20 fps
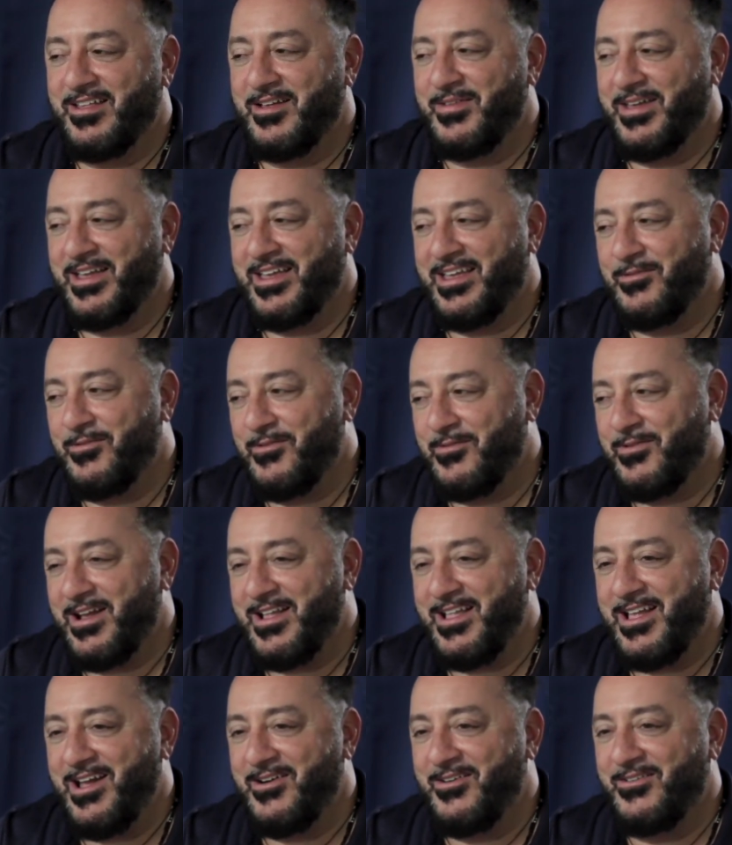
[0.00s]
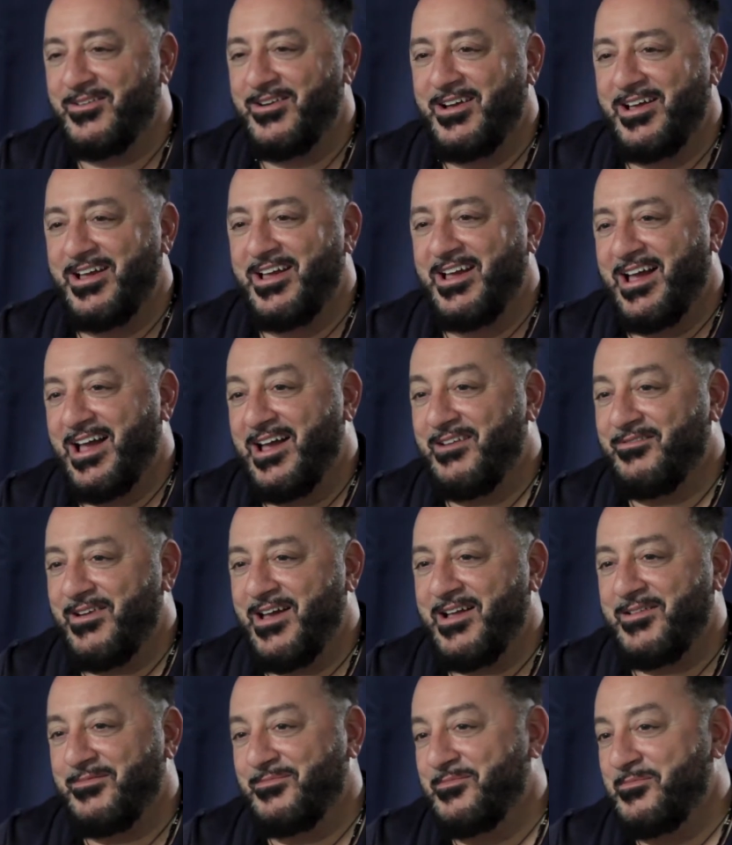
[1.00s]
I'm like, well, right now I've
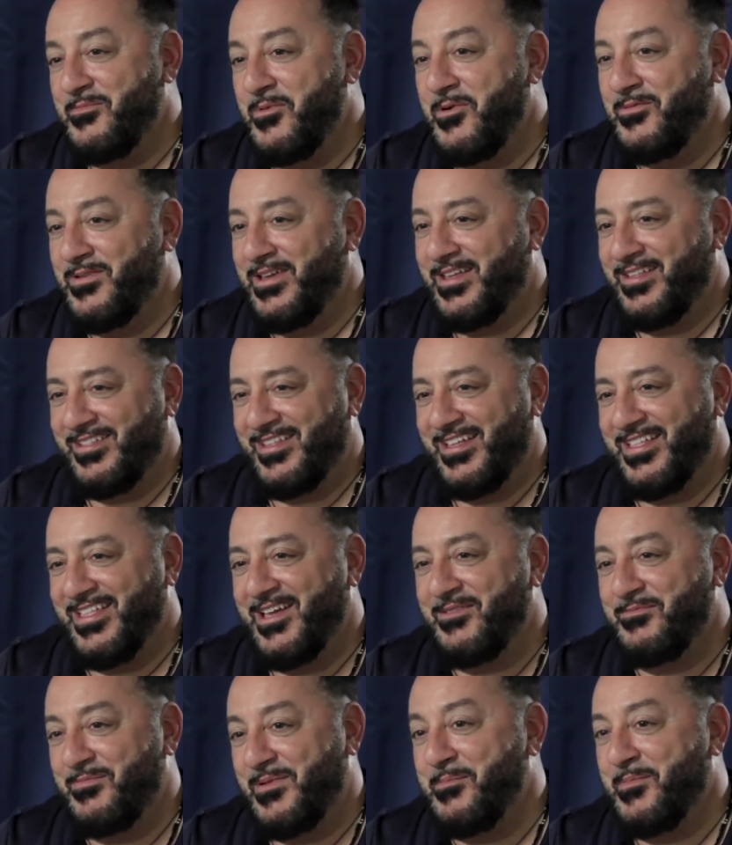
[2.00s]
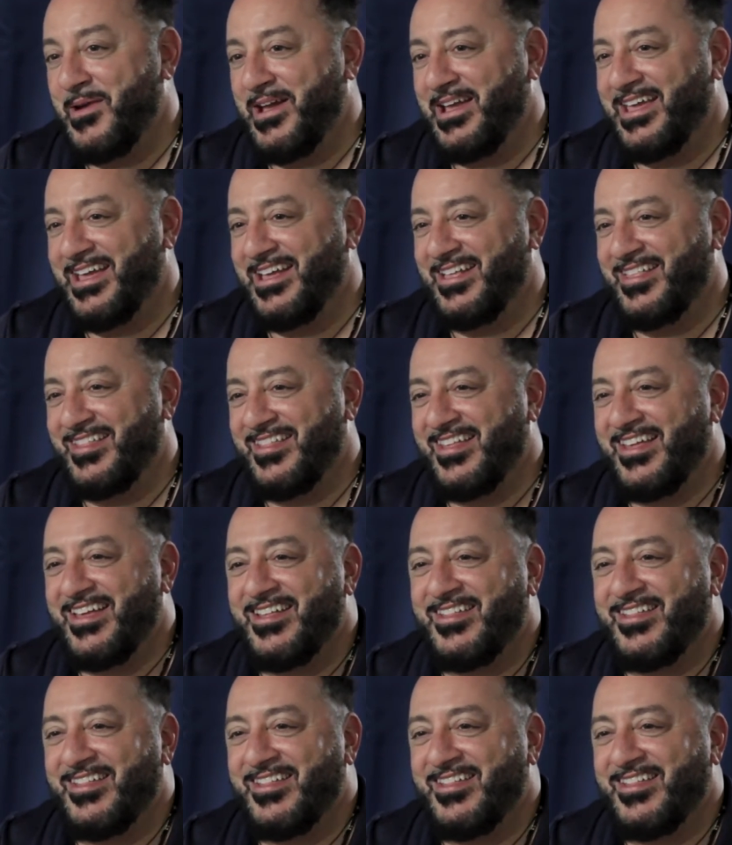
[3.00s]
had movies and they've been my kids.